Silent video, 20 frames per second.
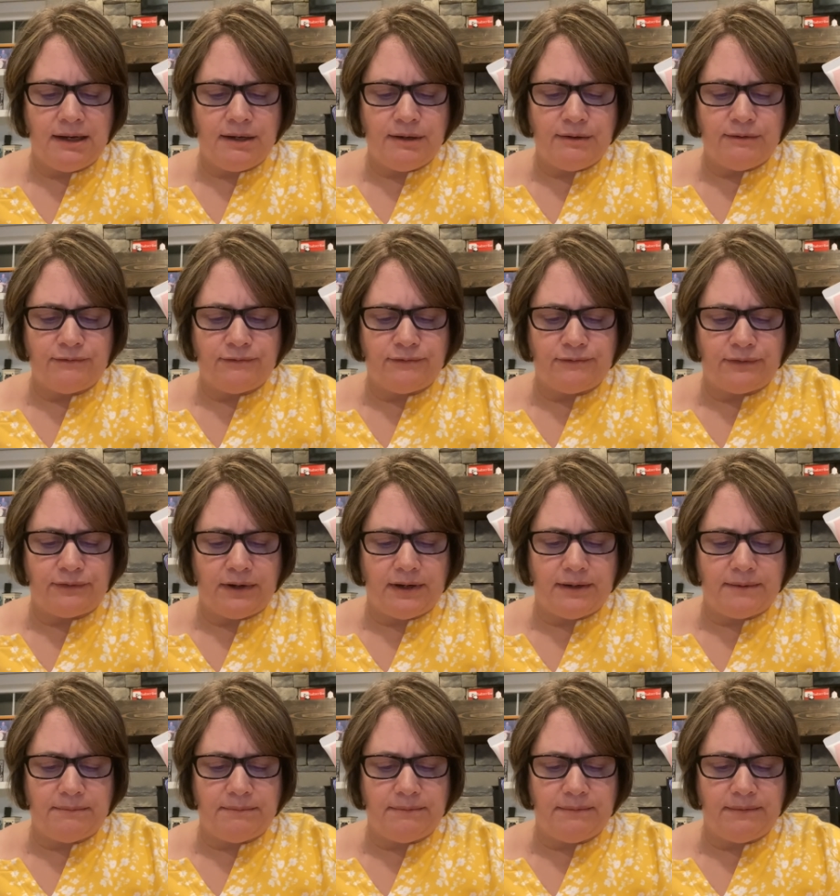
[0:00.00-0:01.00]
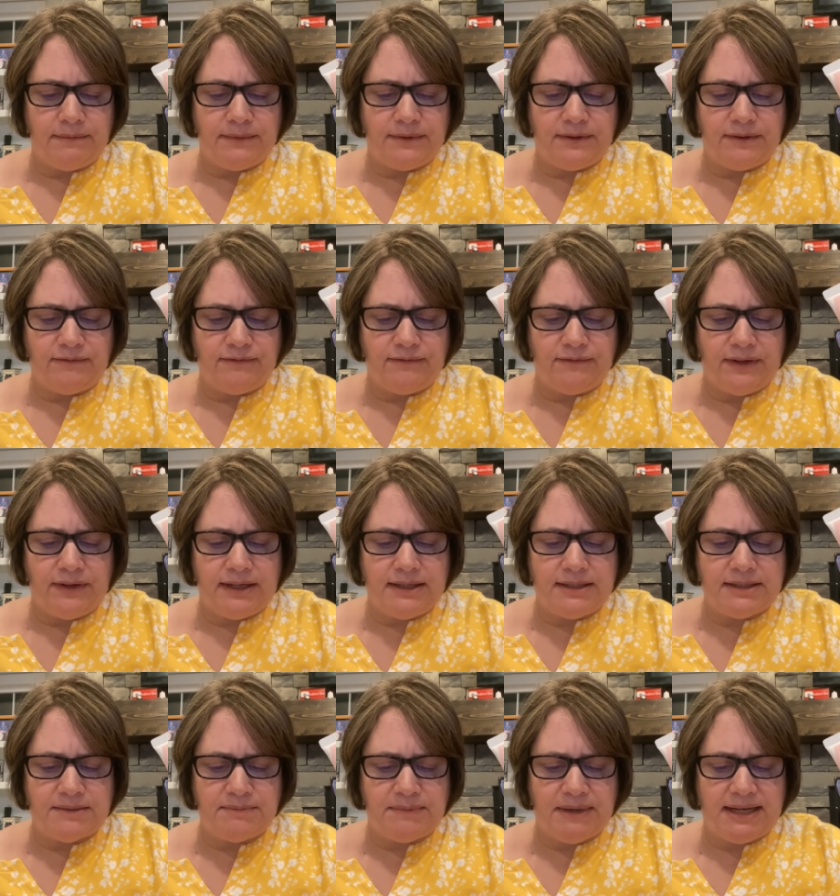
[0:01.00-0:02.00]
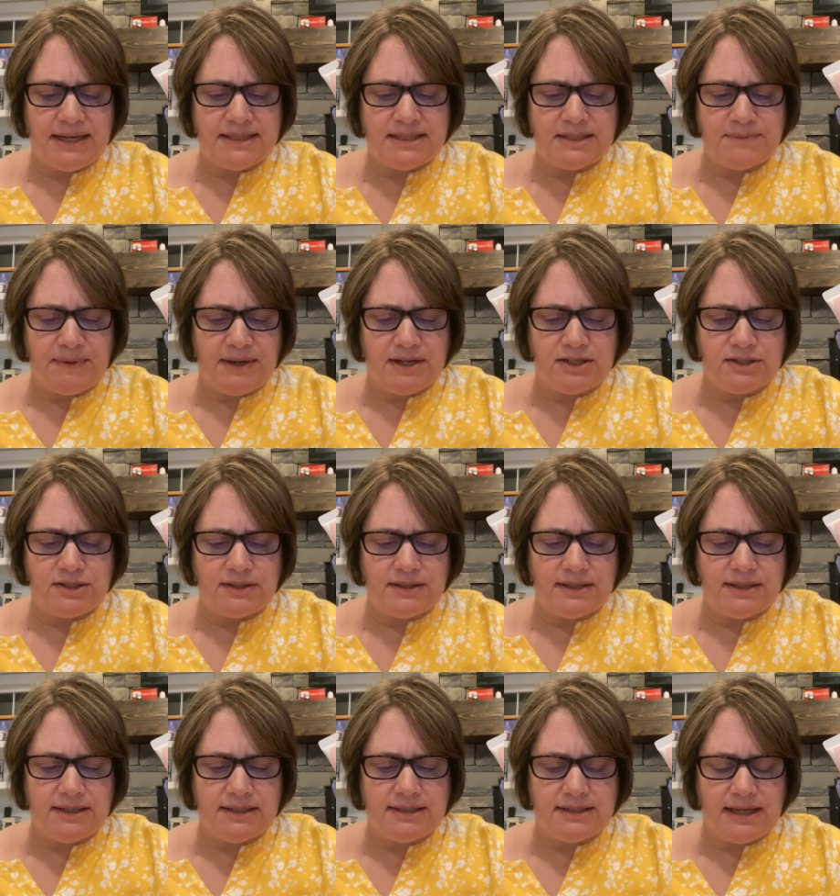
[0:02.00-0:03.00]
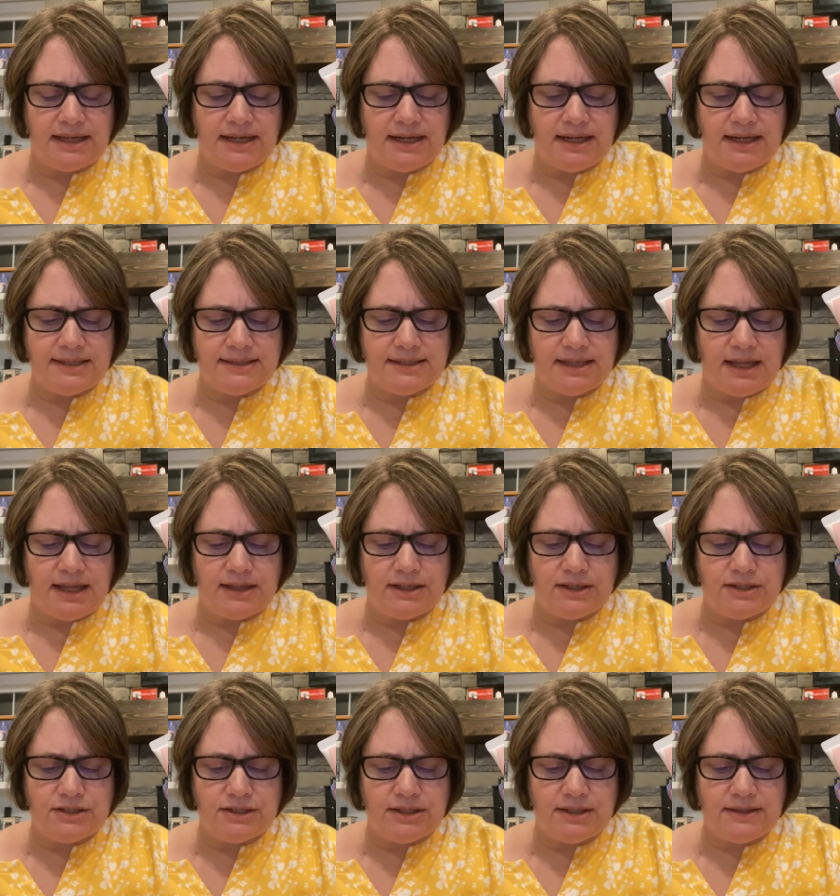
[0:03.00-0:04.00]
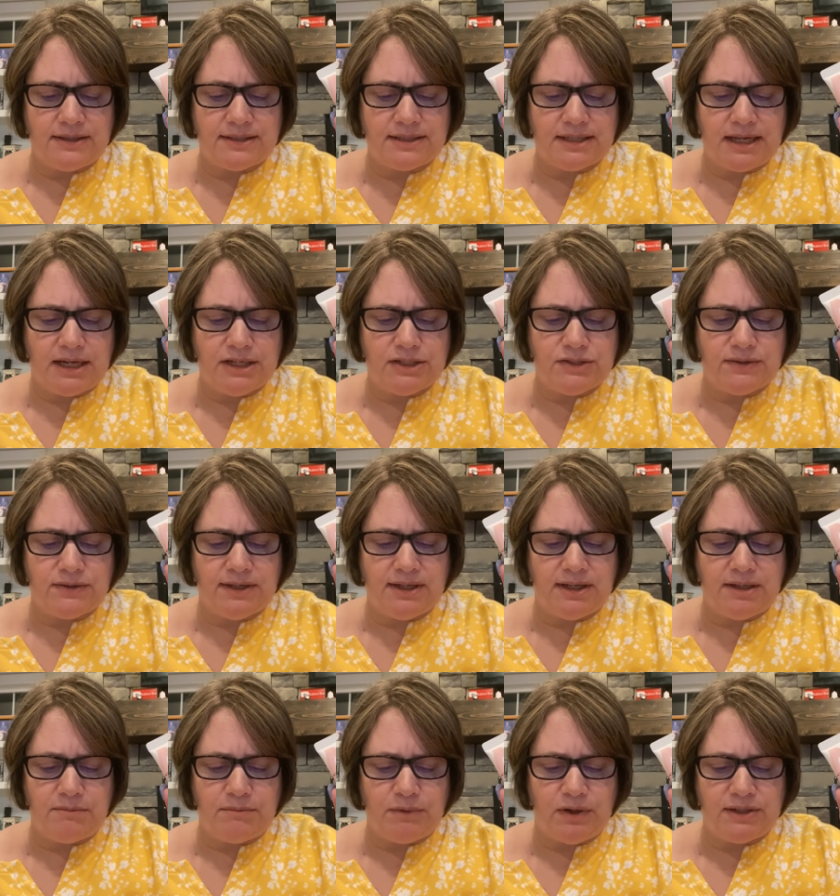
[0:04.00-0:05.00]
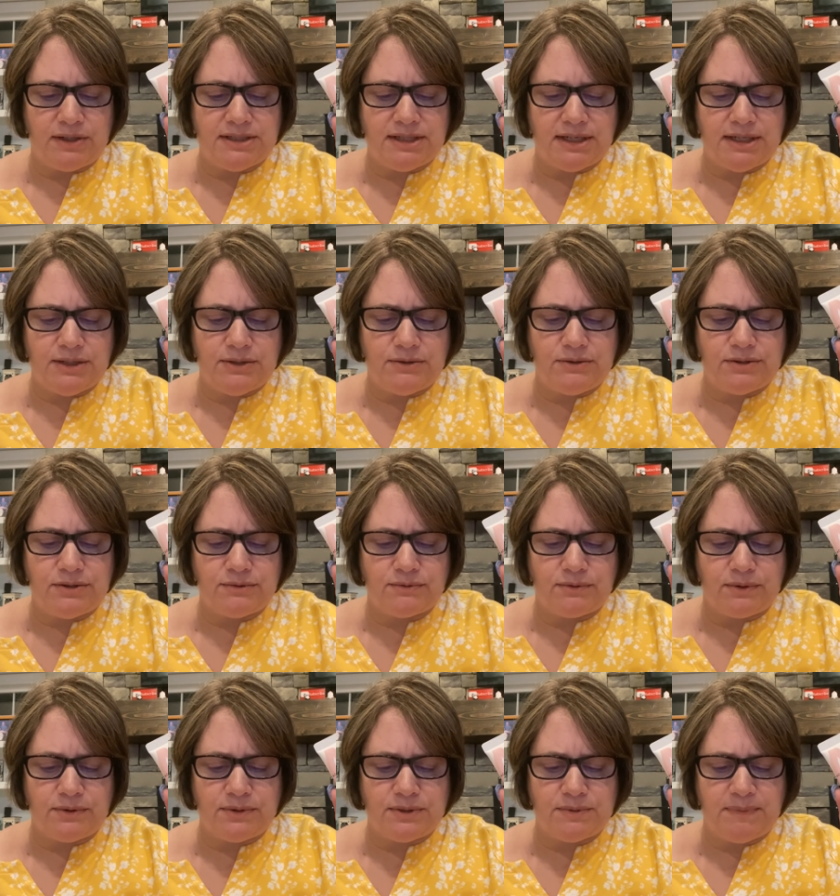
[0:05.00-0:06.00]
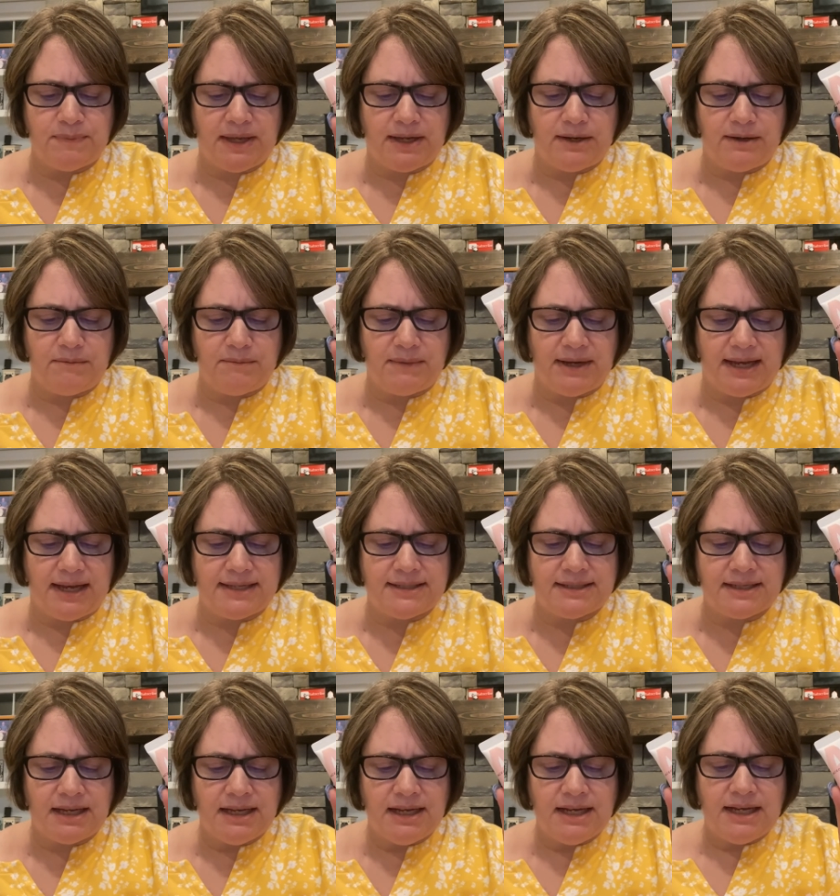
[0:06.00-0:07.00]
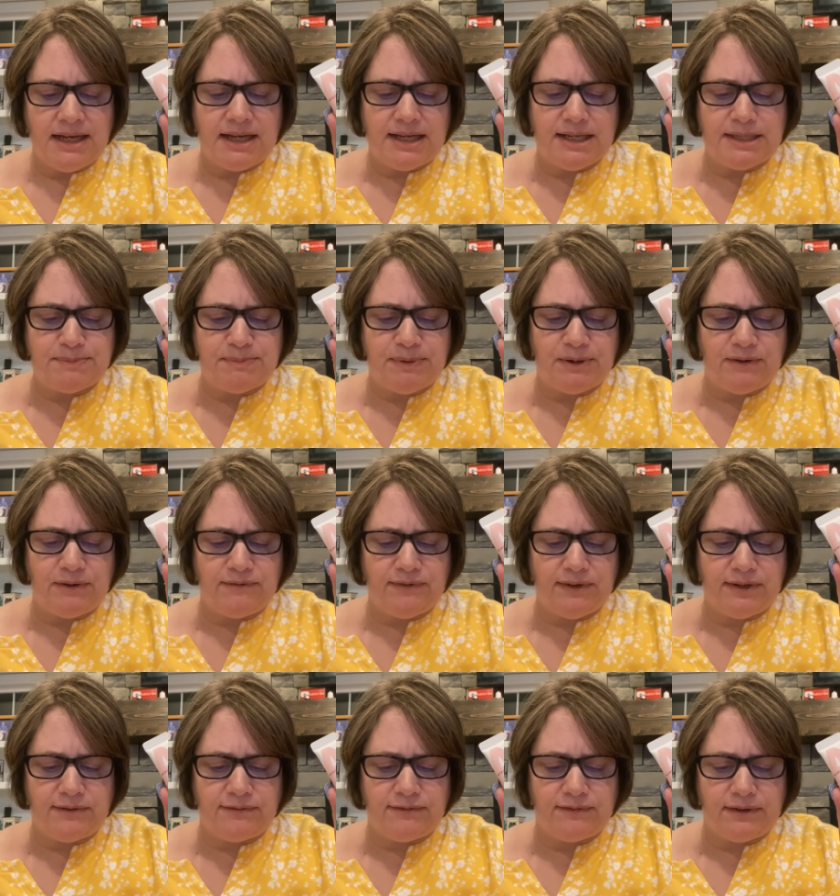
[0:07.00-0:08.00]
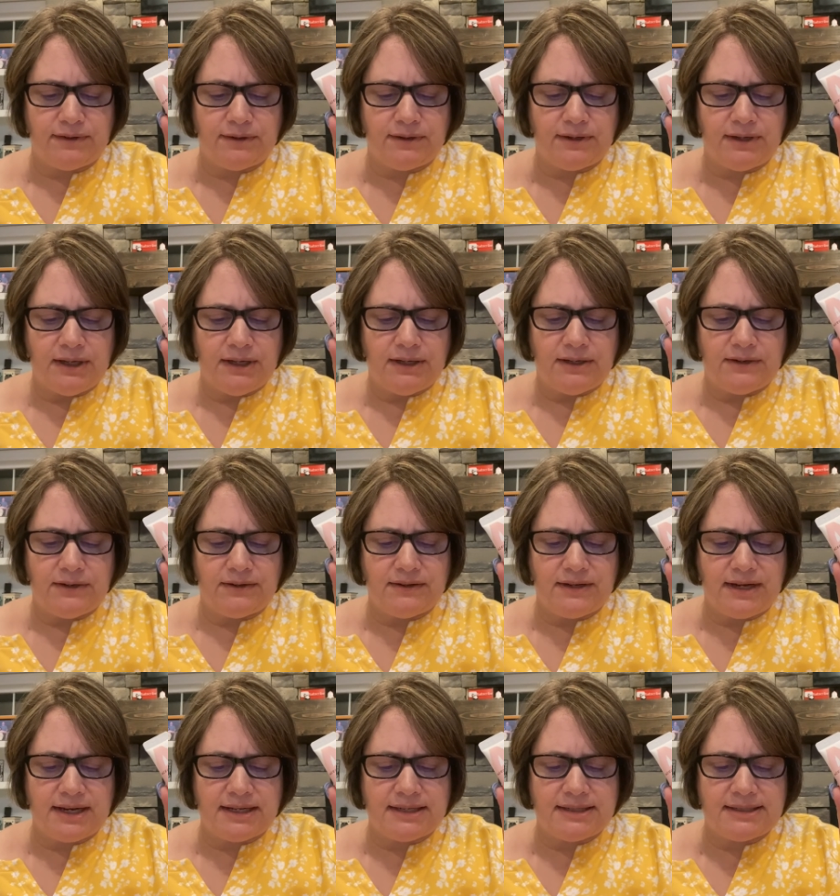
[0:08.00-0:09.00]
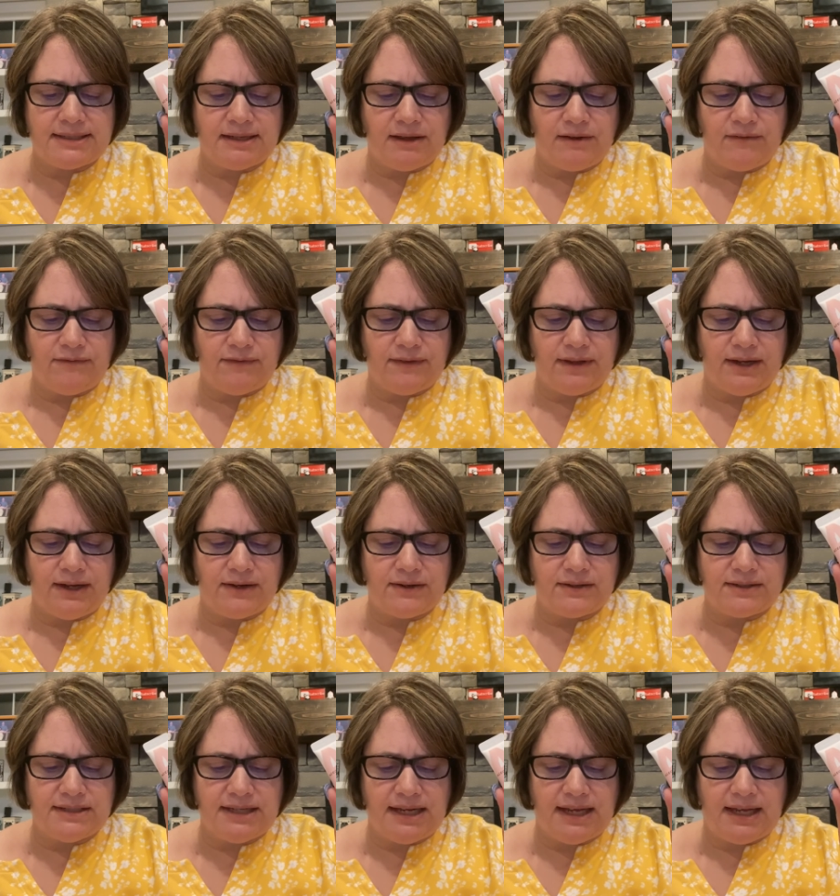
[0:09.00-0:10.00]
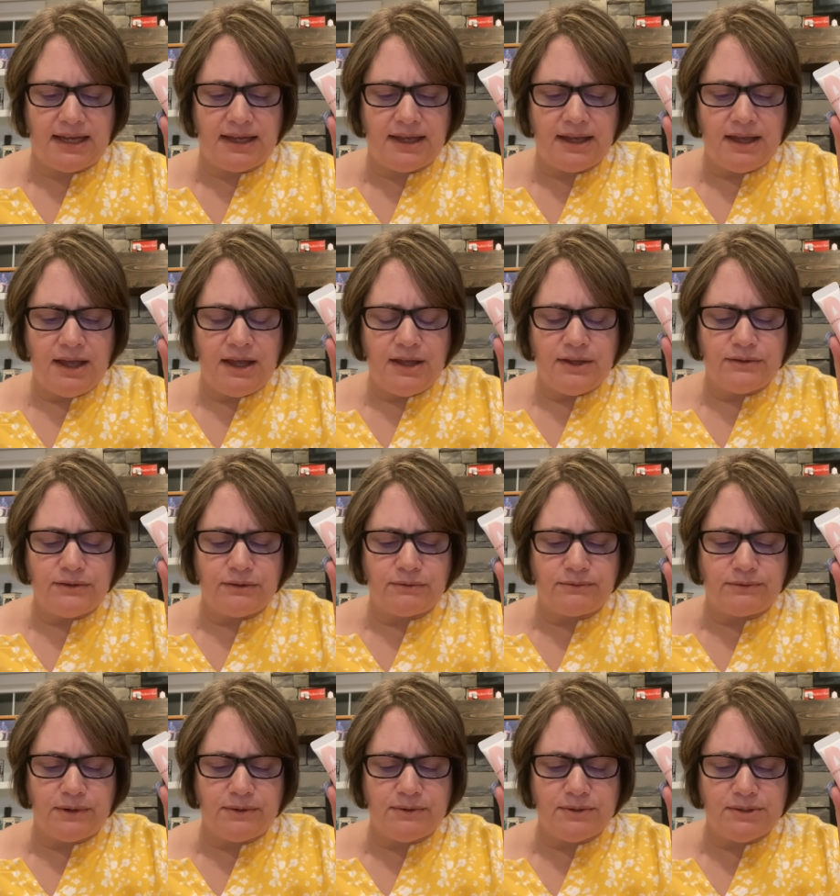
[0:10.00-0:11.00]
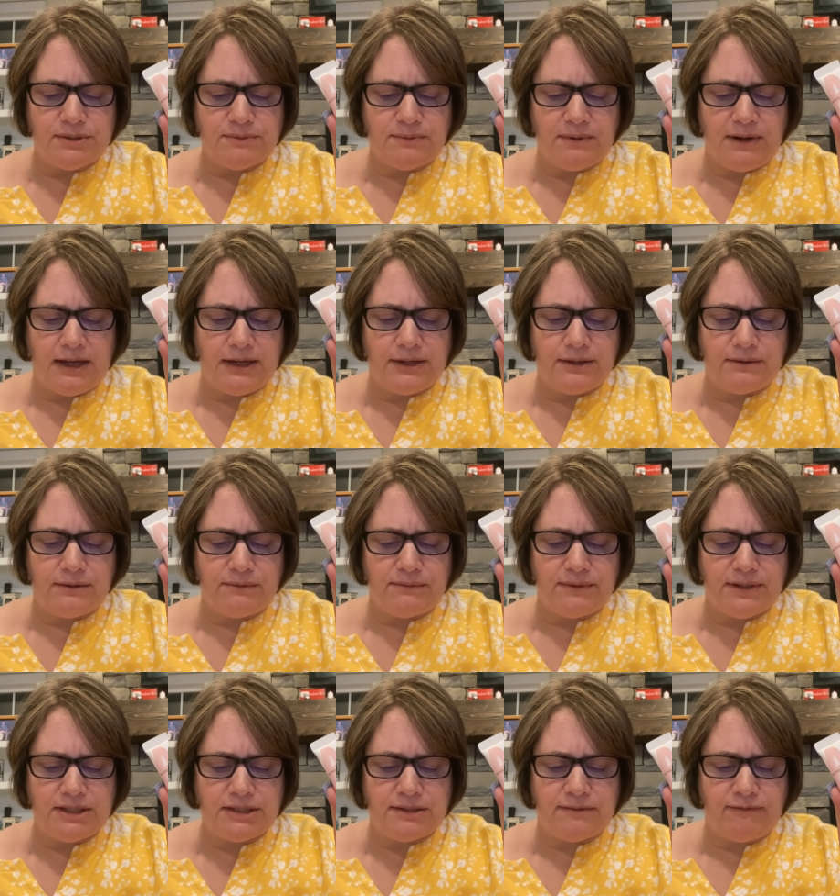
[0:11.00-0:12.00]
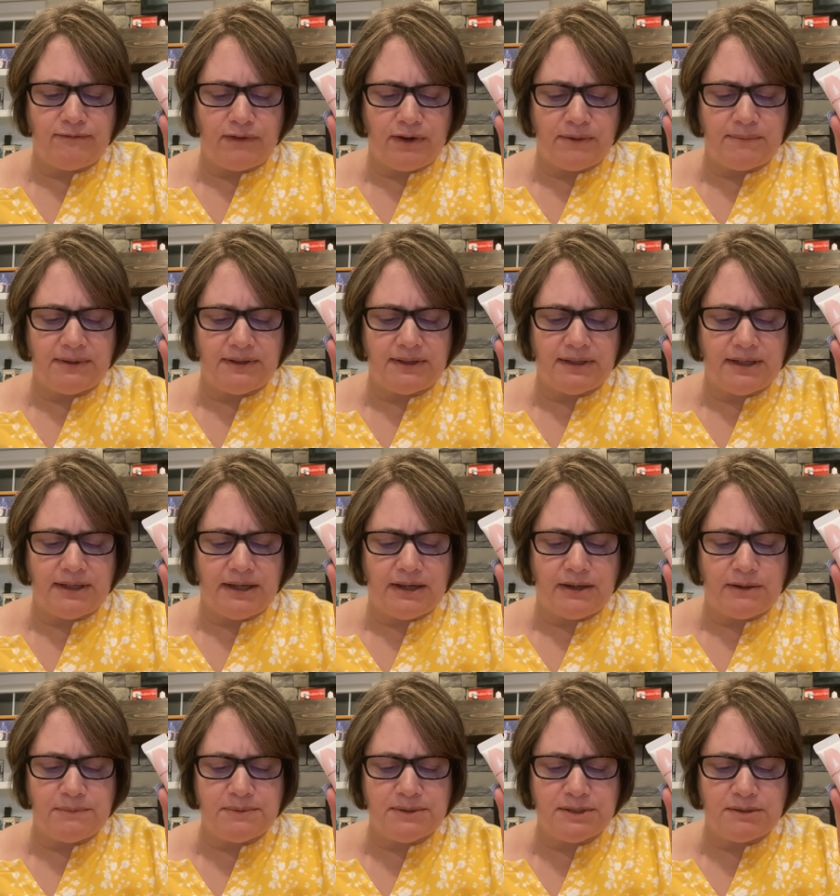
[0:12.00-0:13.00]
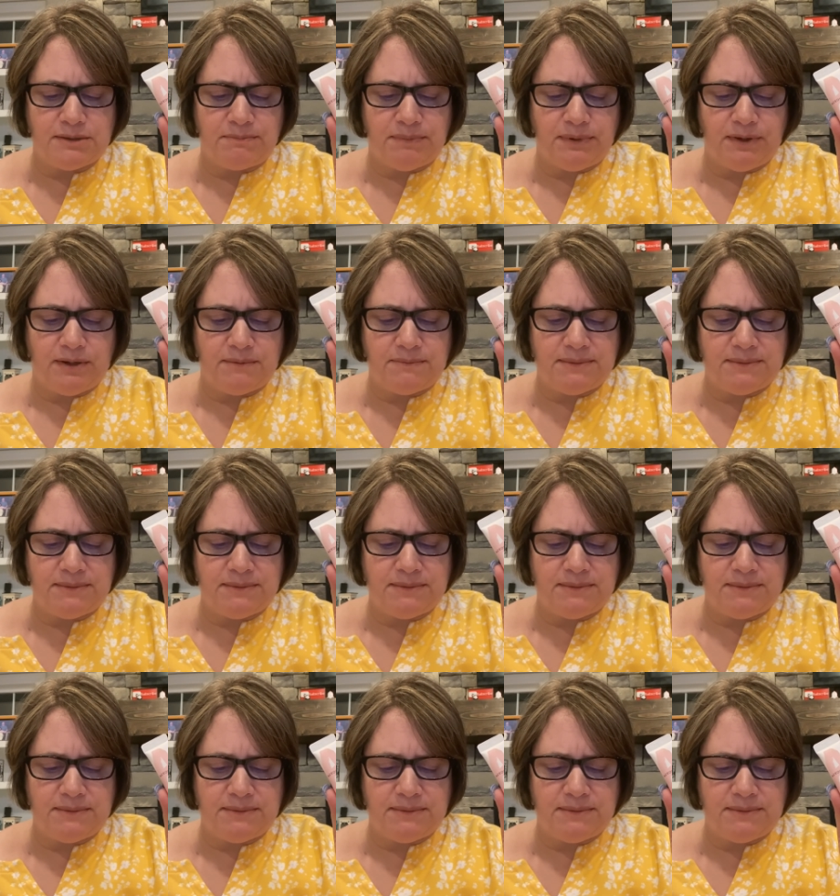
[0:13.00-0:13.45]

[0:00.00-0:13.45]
from the face mask specialist at Aceology. This hydrating multi-use rose petal mask is perfect for your next self-care day. The rose water rich formula helps to plump